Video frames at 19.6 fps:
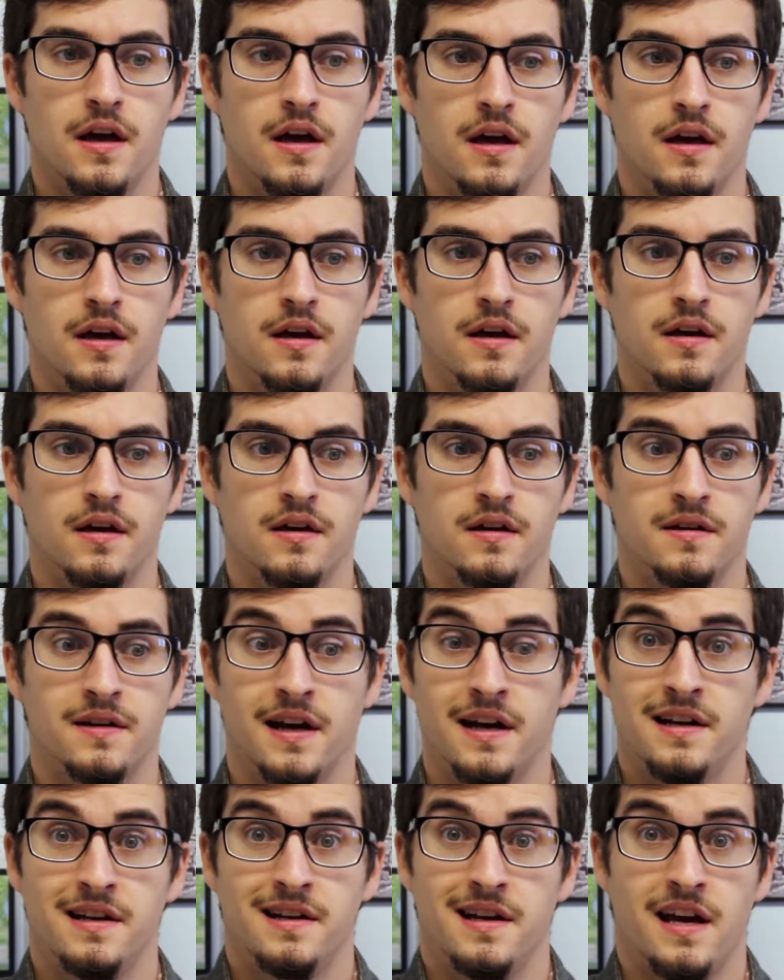And
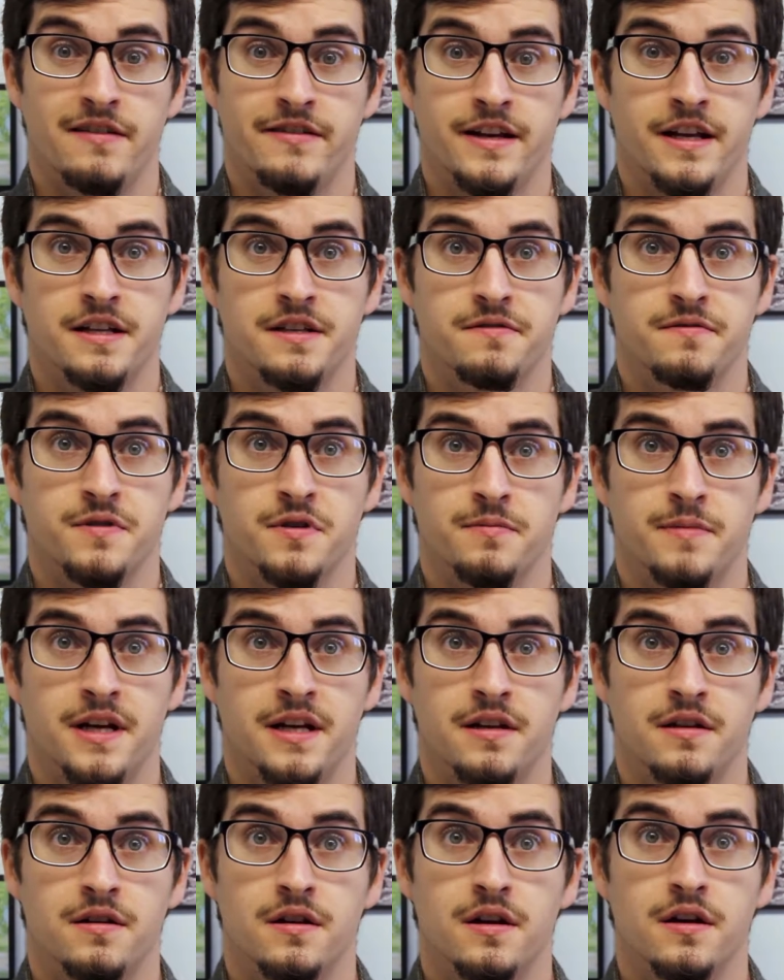I didn't have an answer for him. I
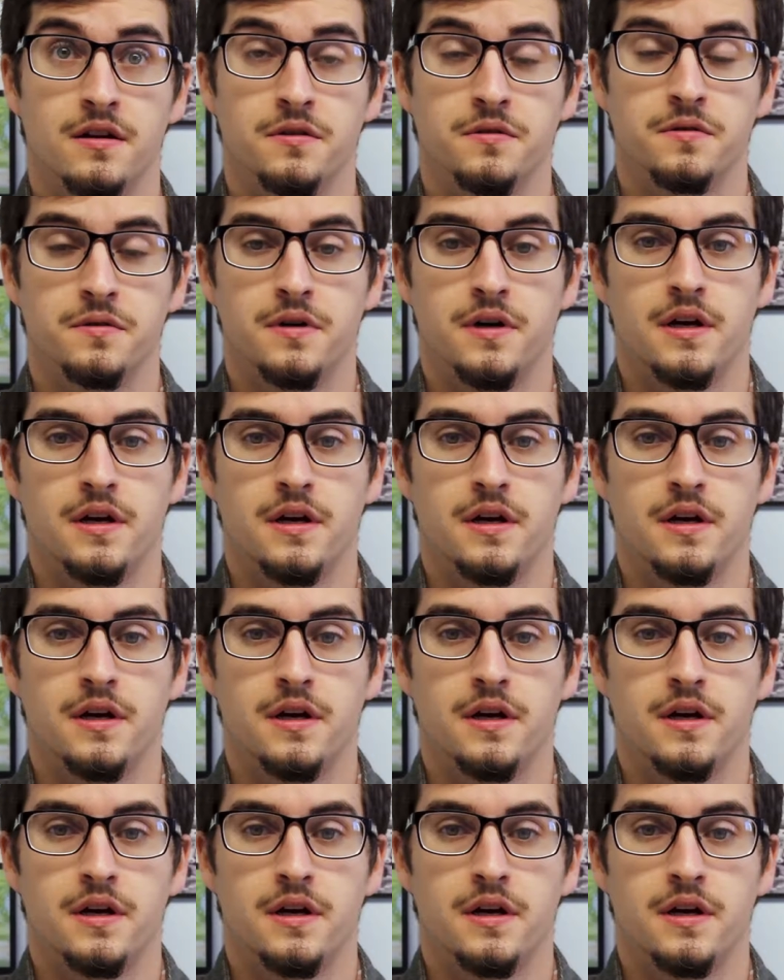didn't know.